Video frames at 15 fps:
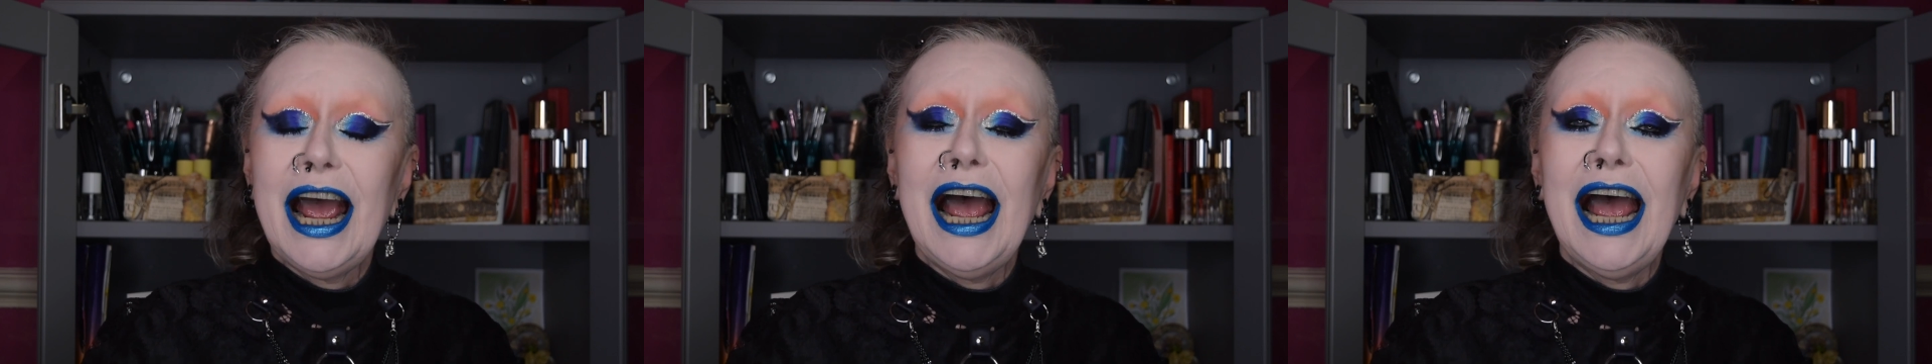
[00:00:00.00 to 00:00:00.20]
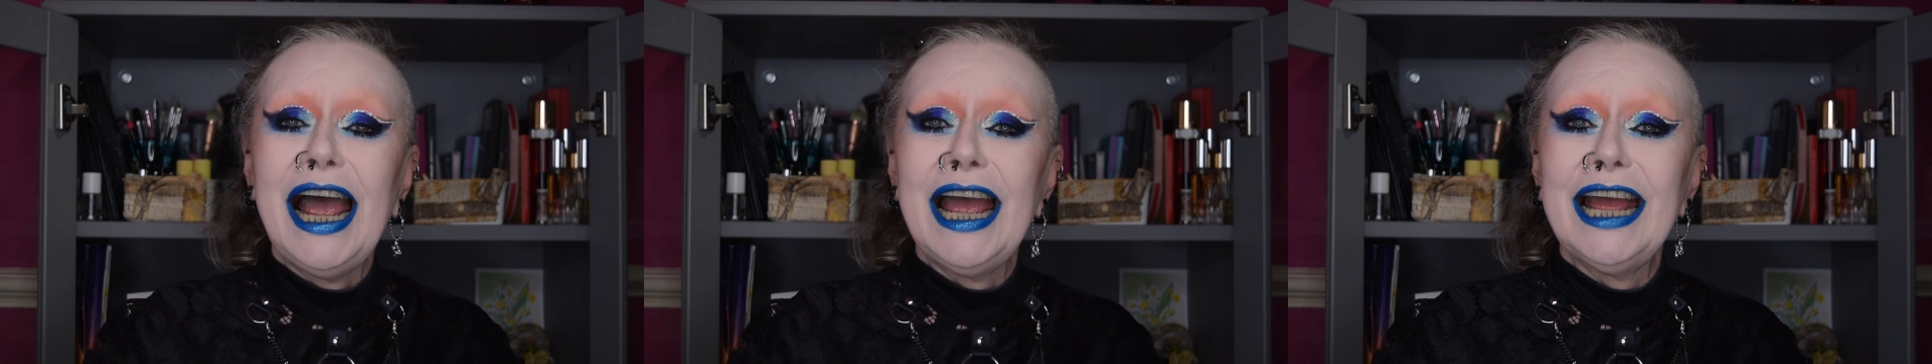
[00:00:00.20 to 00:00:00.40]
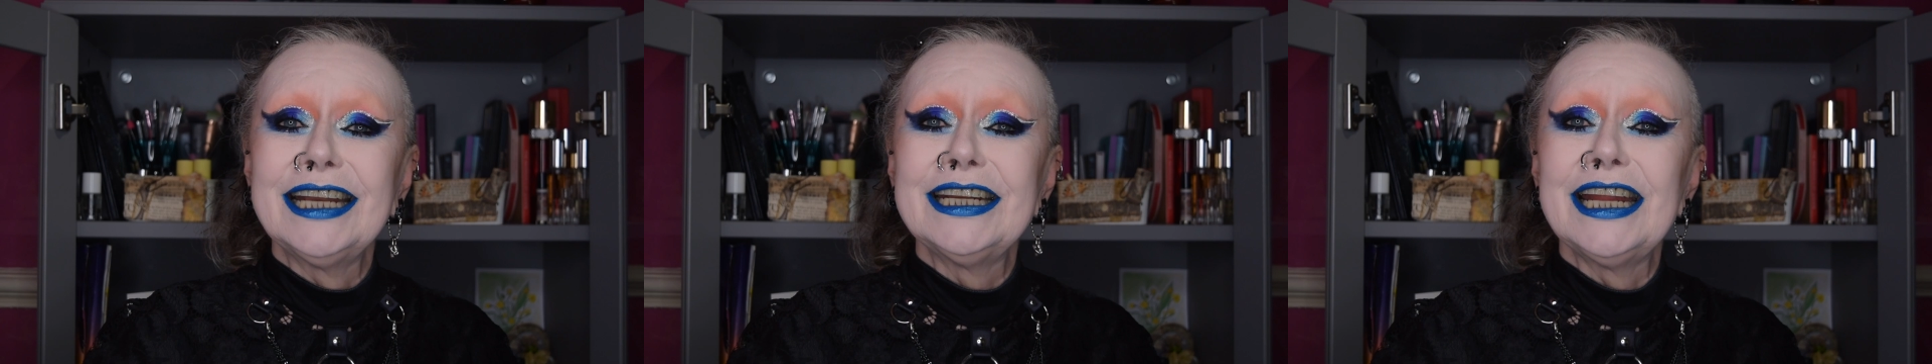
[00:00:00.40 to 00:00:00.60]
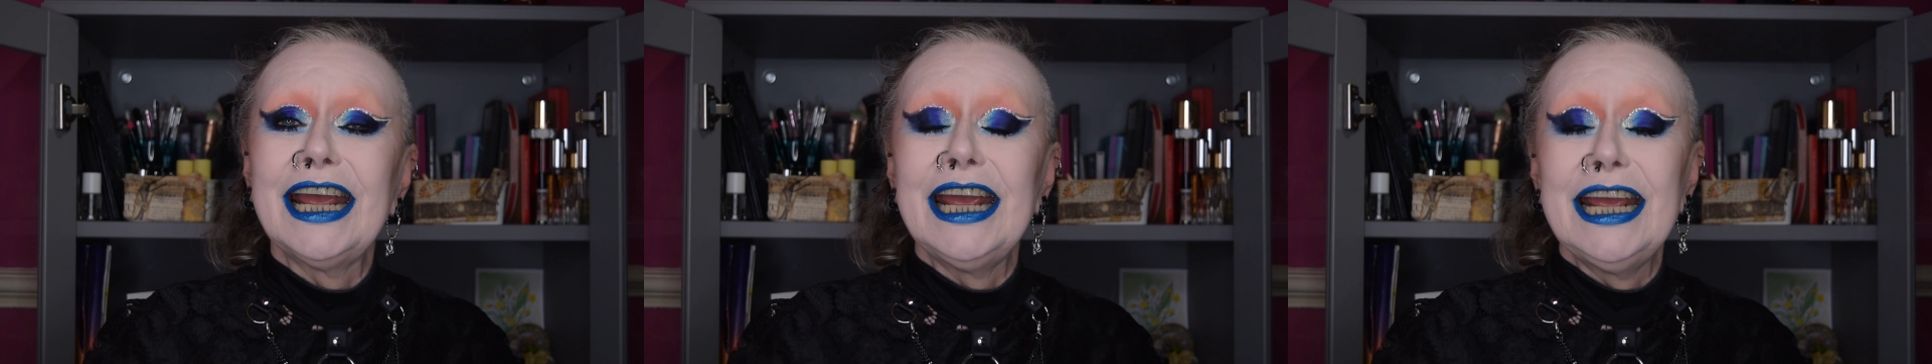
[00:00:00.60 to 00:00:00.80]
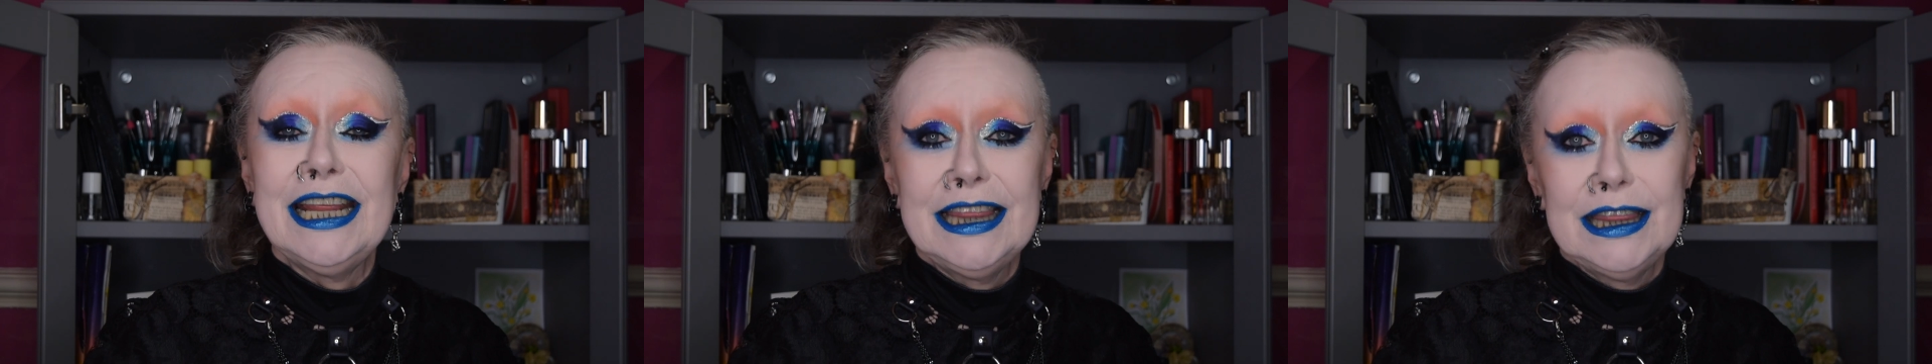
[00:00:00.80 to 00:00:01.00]
And
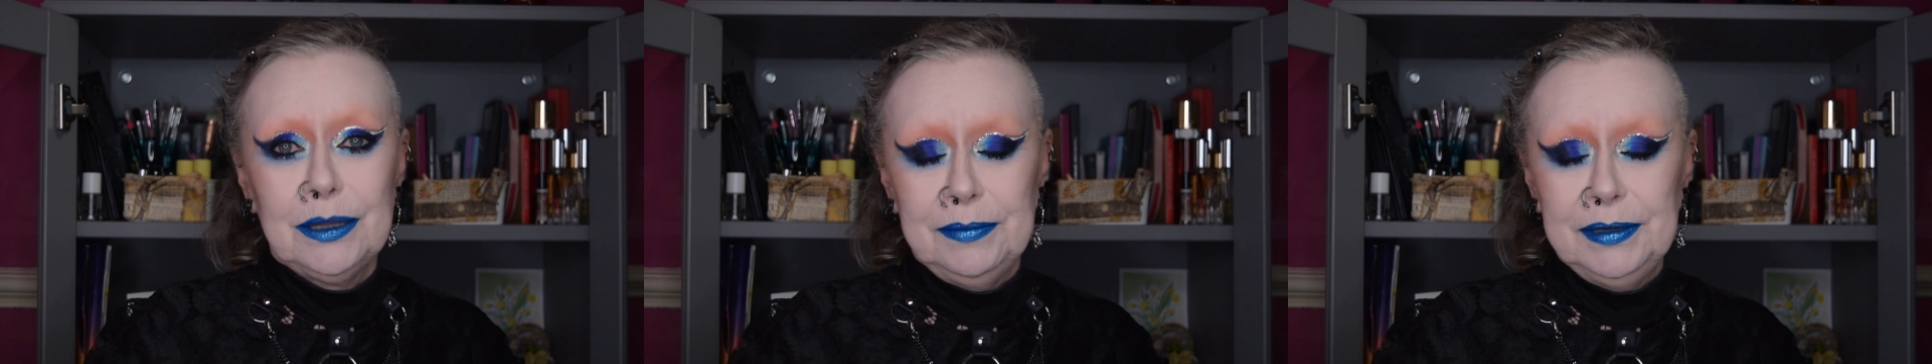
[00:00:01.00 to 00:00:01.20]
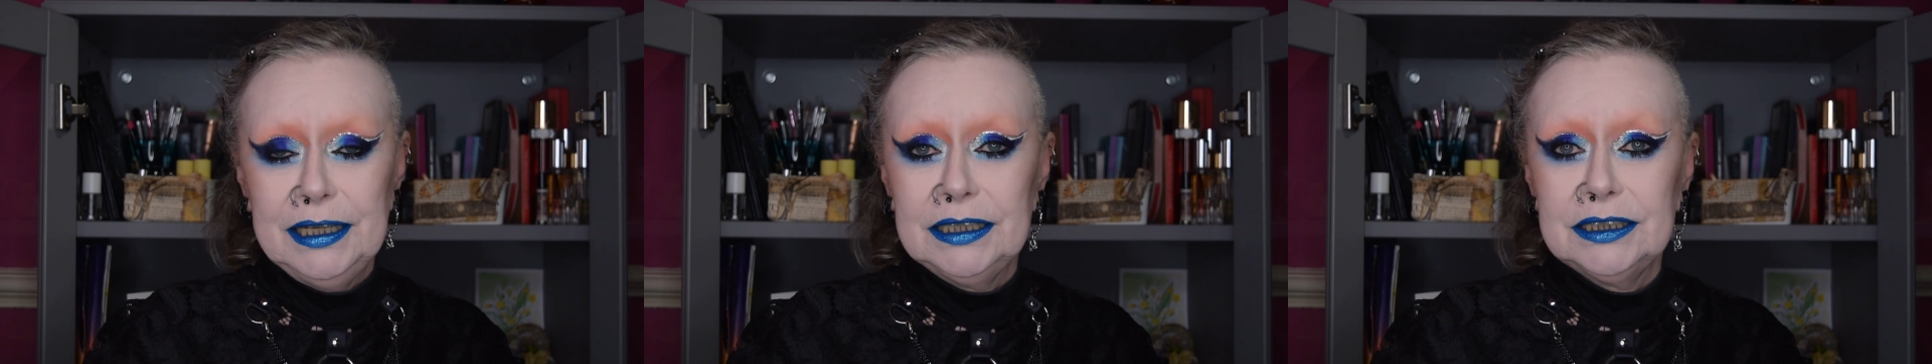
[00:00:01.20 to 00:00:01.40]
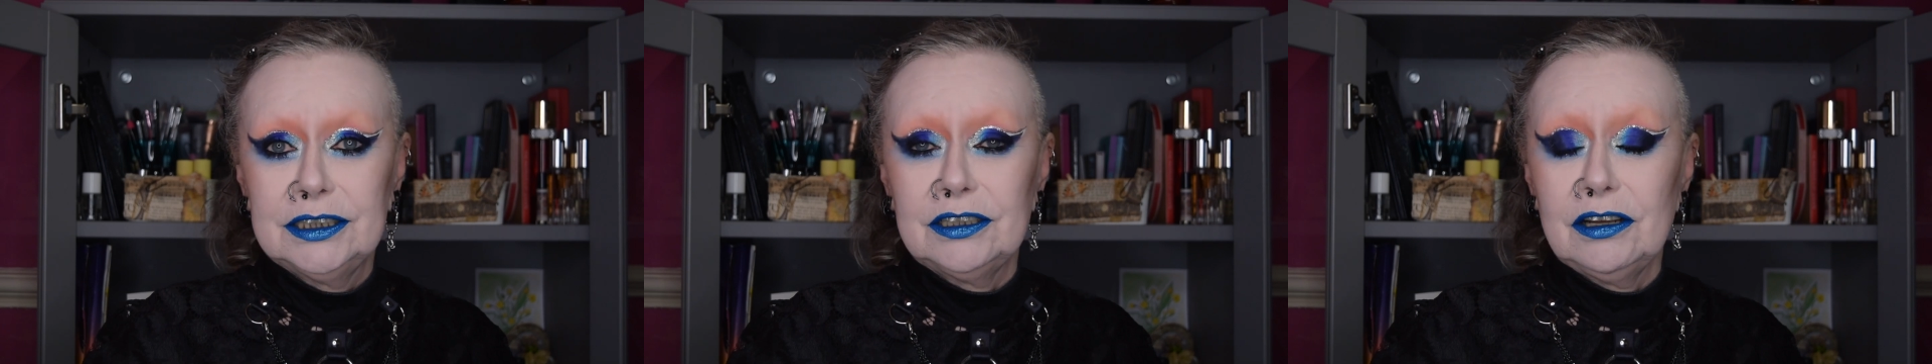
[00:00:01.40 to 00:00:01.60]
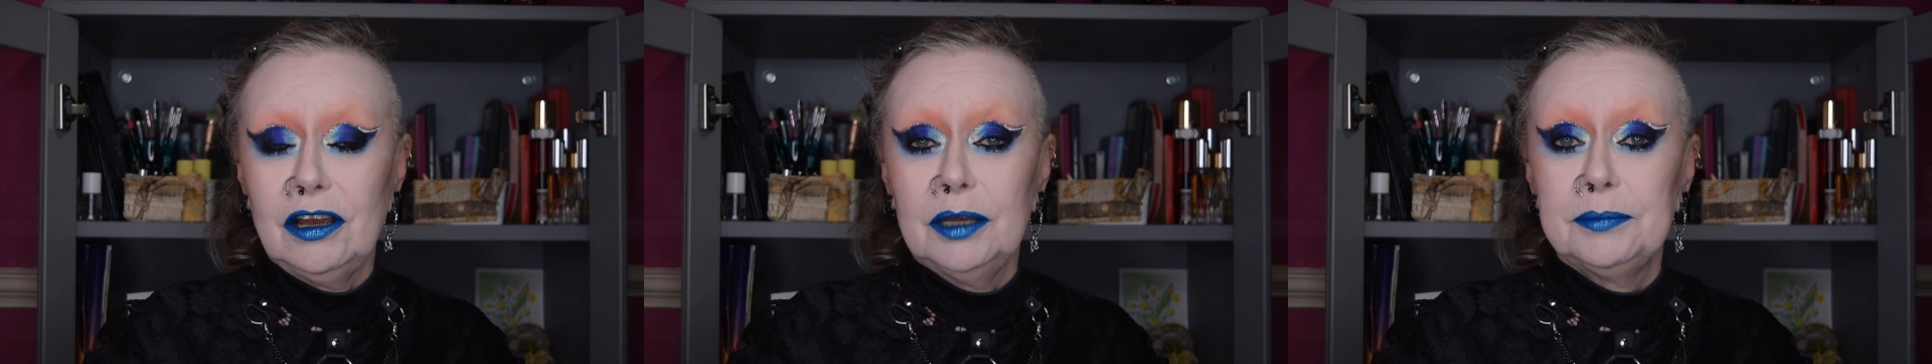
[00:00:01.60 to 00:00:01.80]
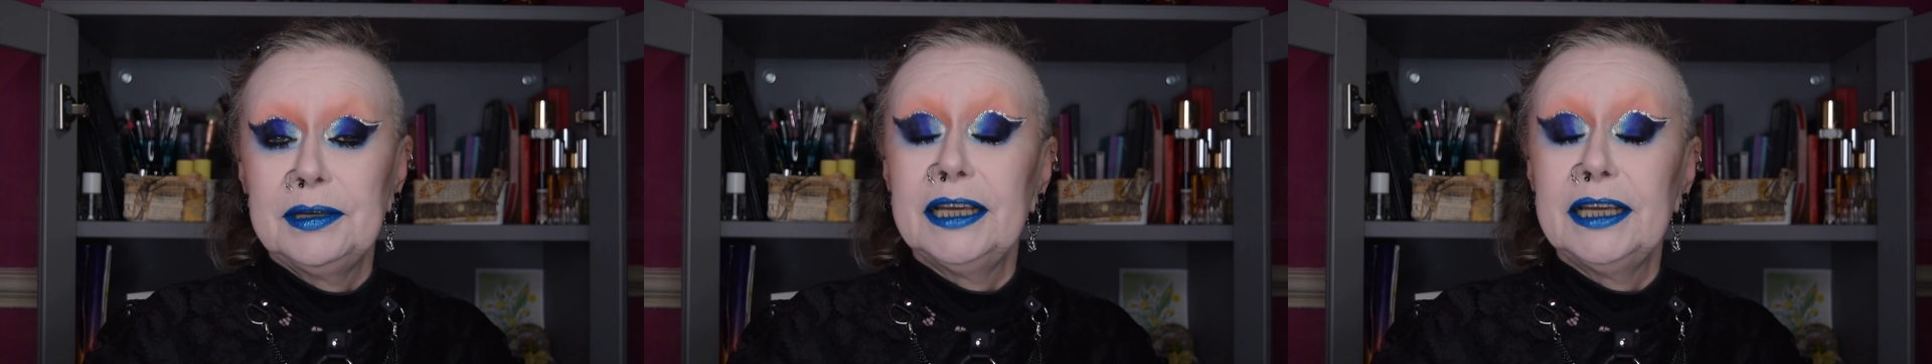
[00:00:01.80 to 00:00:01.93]
in the meantime,